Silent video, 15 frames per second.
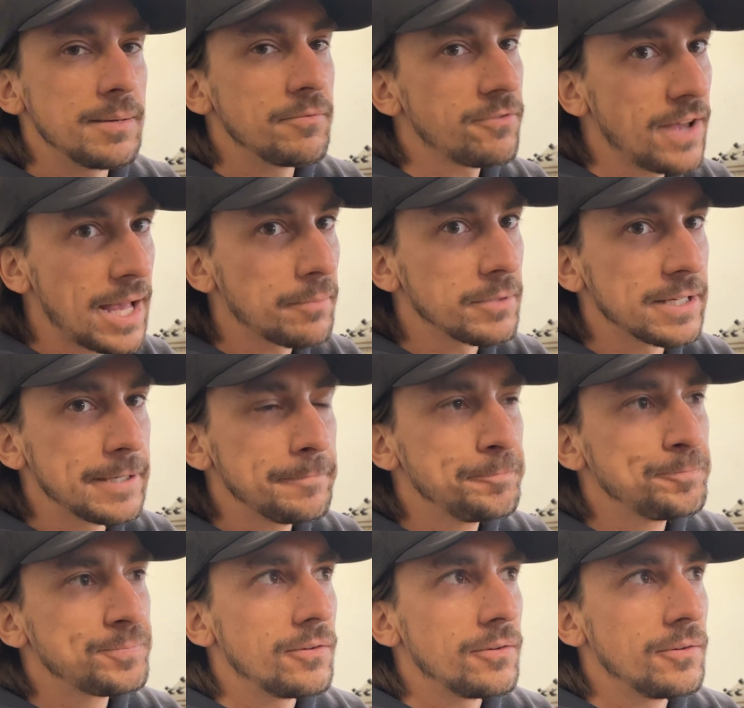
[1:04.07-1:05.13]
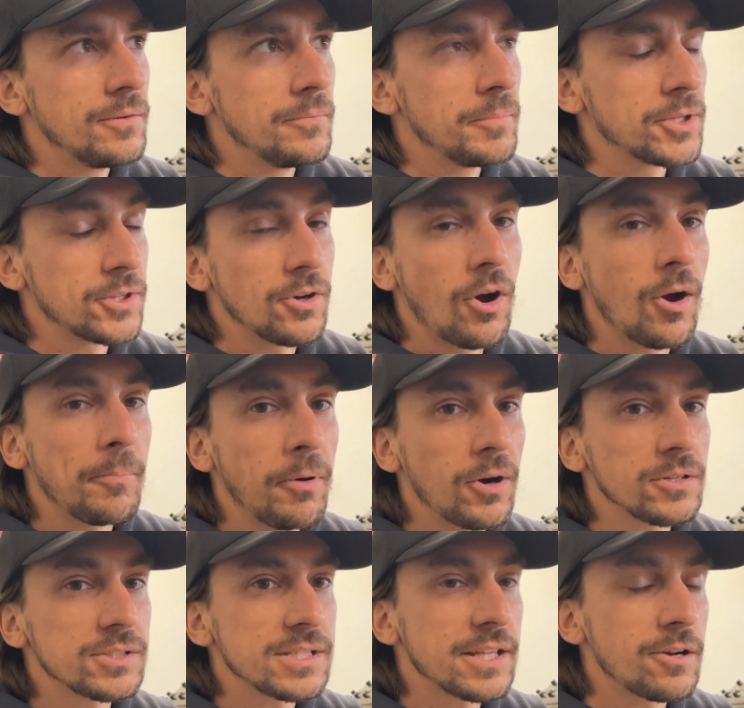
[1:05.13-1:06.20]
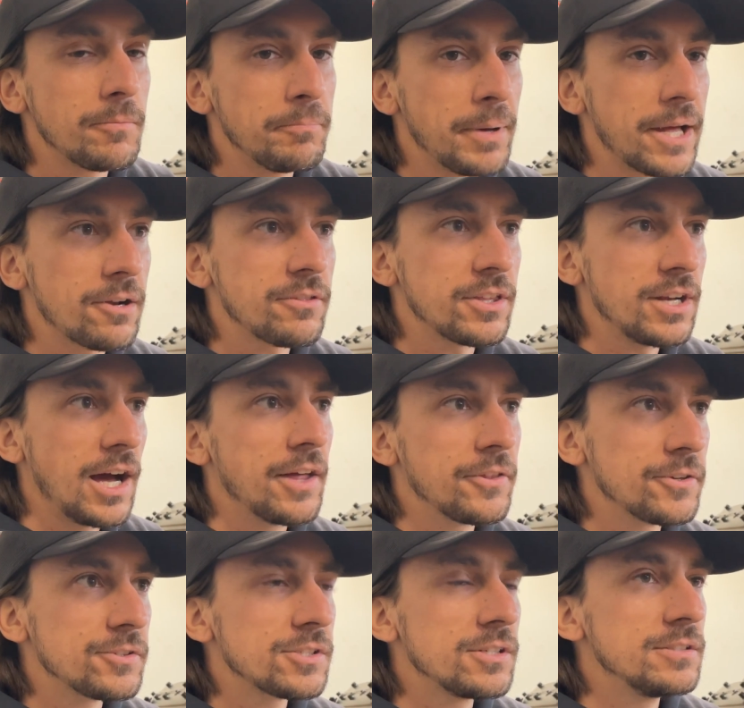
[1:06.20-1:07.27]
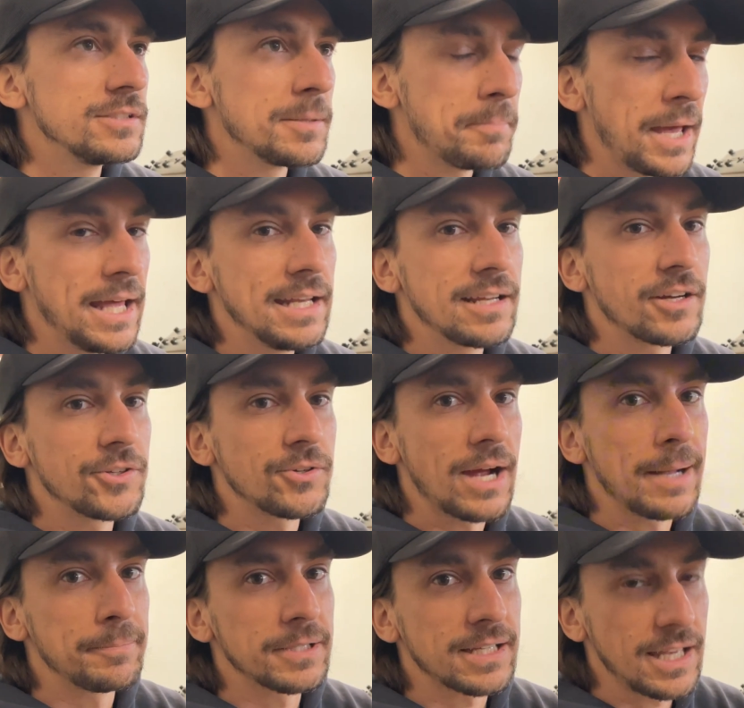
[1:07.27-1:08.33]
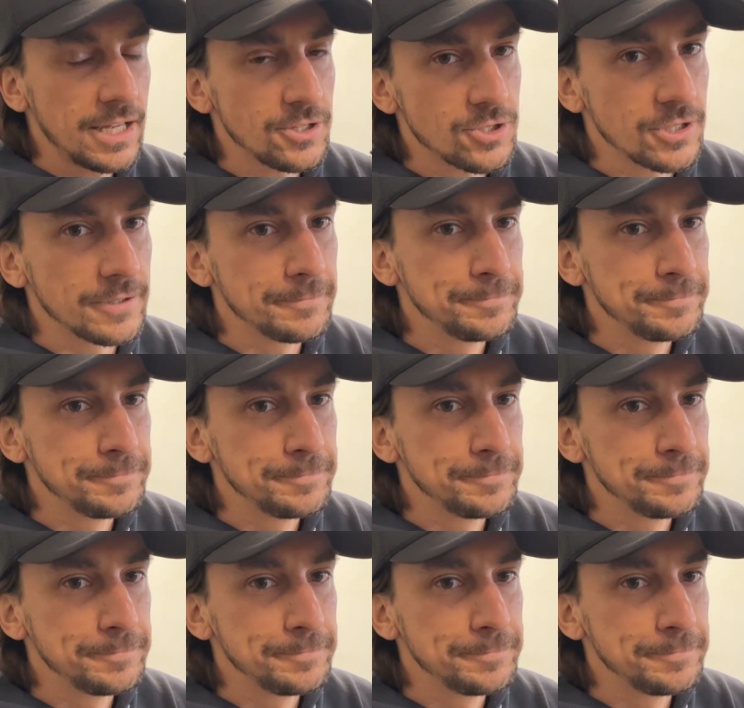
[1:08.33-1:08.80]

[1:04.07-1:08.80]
family. But there are parts that are better than others depending on your application.